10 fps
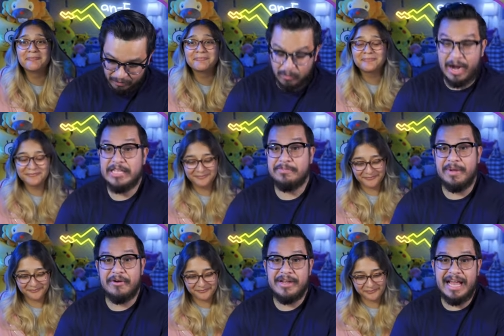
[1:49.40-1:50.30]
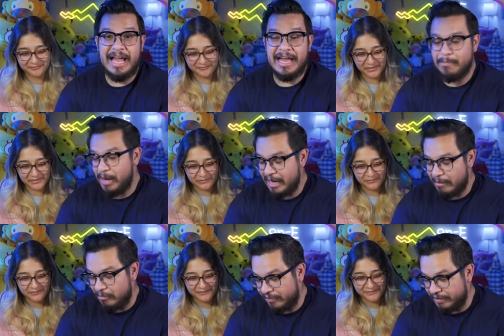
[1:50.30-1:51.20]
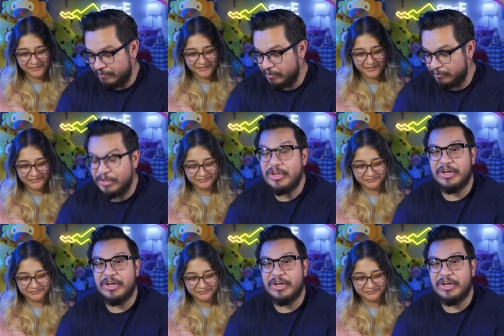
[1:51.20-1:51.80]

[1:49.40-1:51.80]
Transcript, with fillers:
Speaker 1: raspberry and pineapple flavor. Really